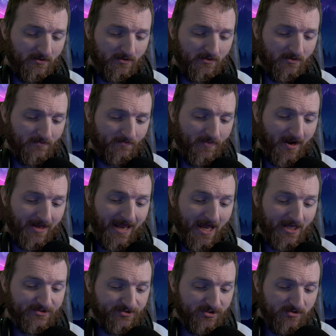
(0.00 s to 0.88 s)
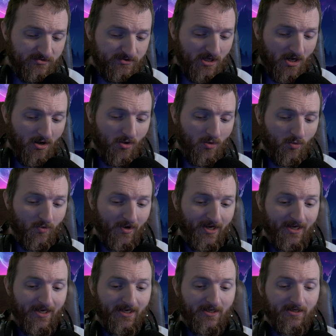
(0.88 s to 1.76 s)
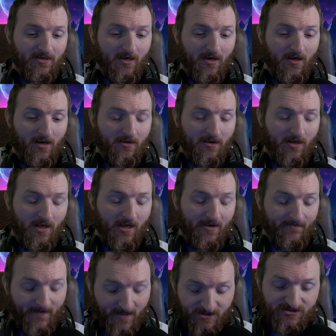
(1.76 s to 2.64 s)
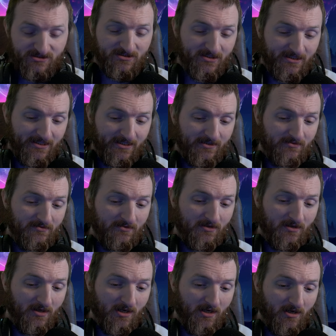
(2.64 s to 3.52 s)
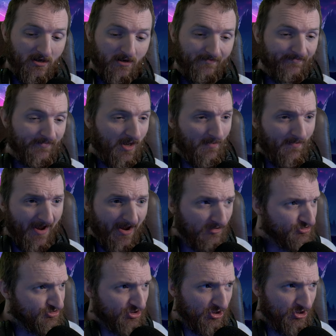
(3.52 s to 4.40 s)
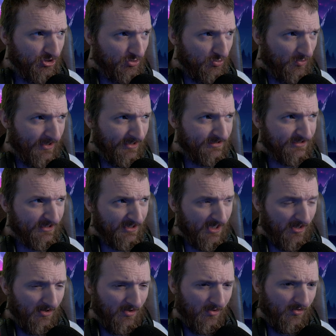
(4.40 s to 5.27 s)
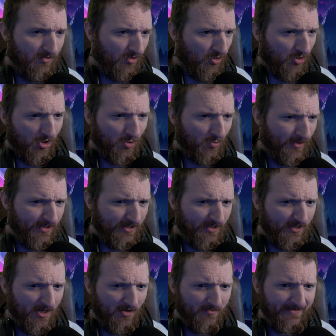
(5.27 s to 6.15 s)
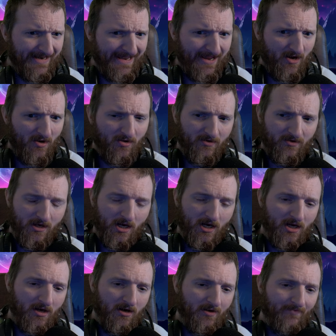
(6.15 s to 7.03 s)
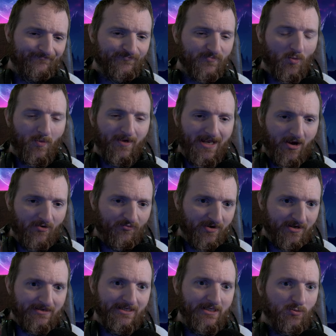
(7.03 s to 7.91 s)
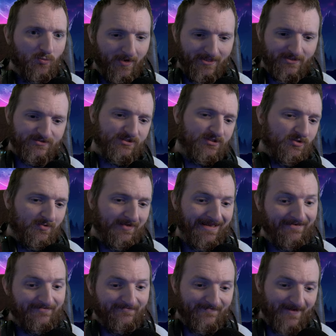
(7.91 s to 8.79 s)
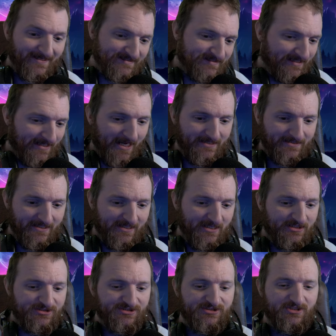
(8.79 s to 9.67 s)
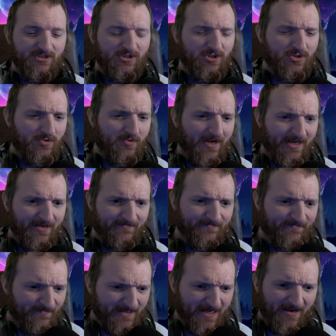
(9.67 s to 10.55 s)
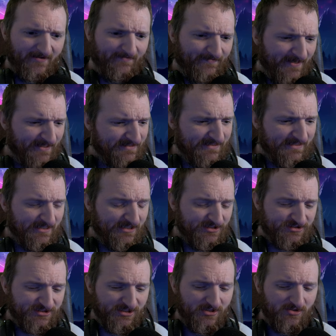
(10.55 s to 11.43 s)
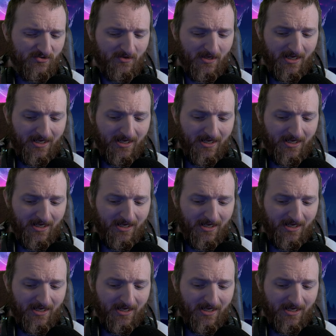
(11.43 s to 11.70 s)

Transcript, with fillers: but I do know when eventually, um, about two weeks ago or a week ago now, um, when I really went to investigate the issue and kind of fix the issue,